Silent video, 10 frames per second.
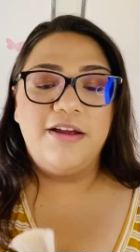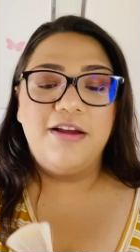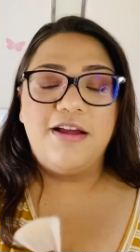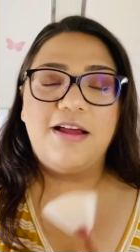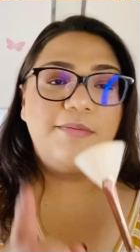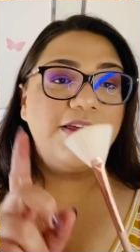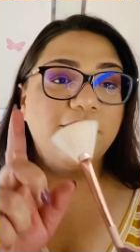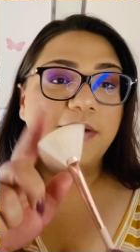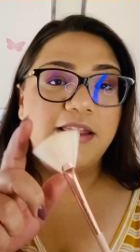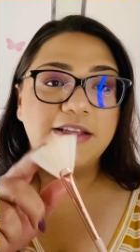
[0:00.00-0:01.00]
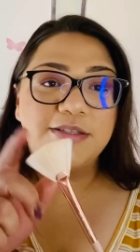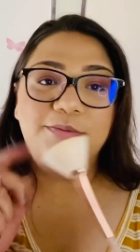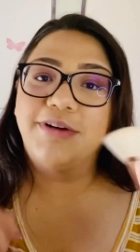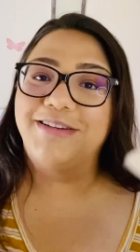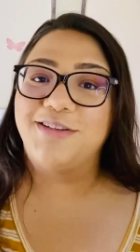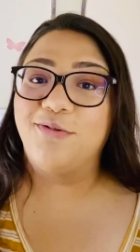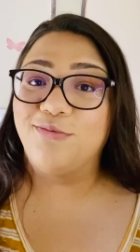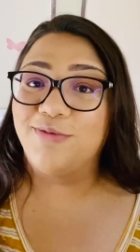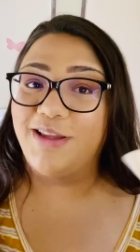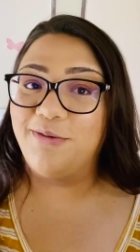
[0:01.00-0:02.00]
either way, this worked
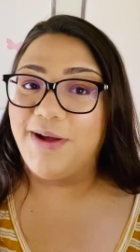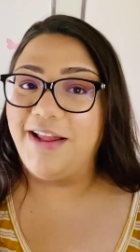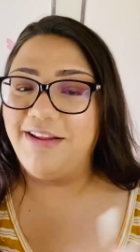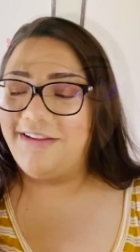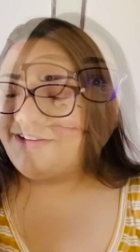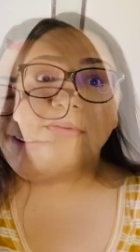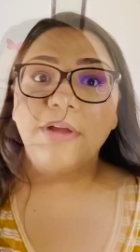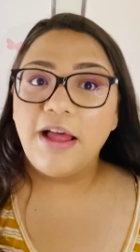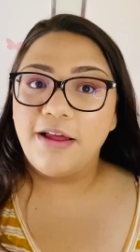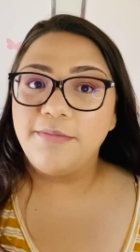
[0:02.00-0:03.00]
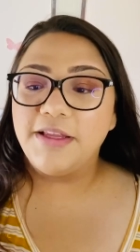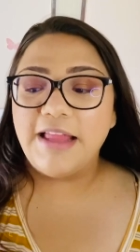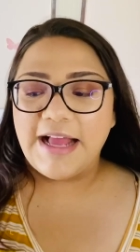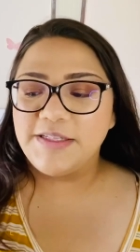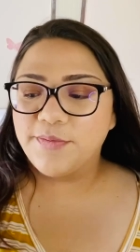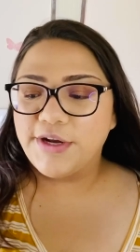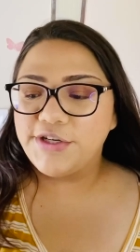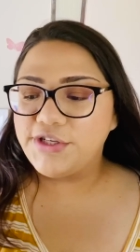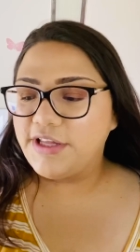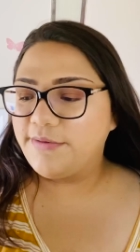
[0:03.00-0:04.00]
really well. So the last
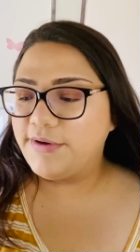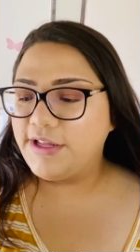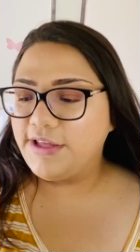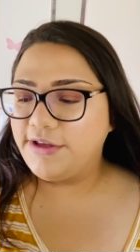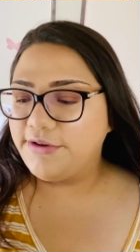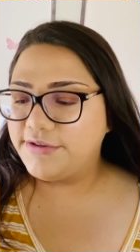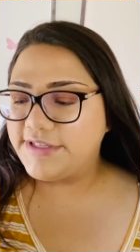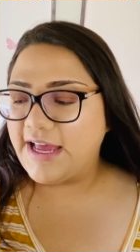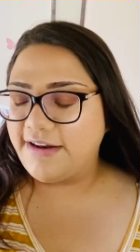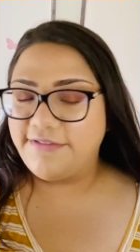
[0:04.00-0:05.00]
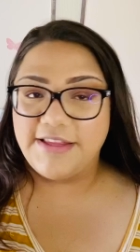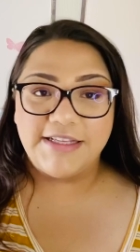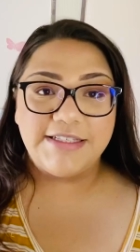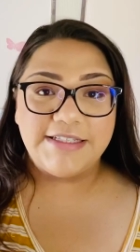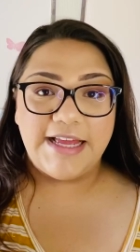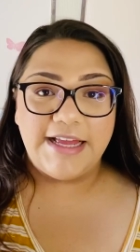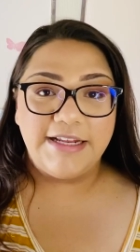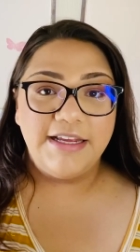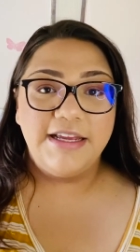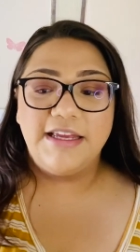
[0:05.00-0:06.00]
brush that I'm going to use out of this set
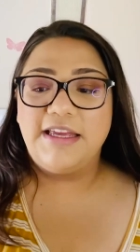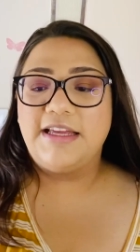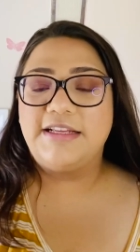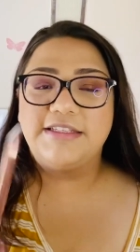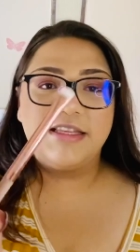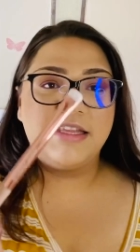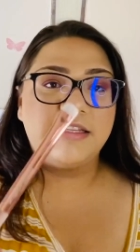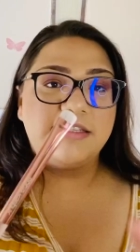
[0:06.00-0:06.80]
is this